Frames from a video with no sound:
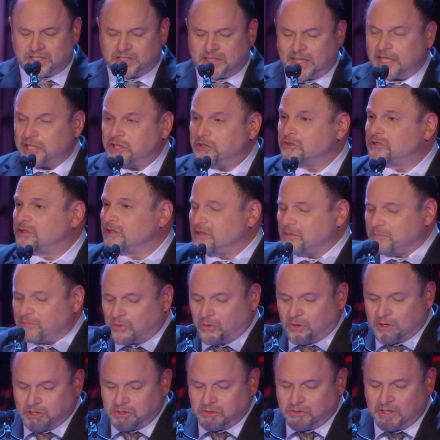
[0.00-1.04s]
Thank you to the
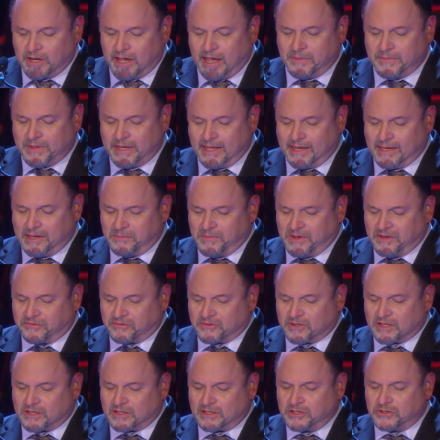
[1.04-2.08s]
board who nominated me
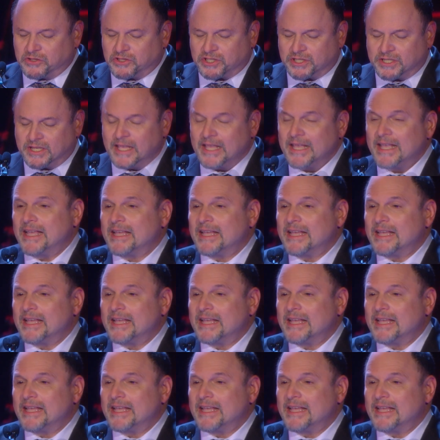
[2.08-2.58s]
for inclusion.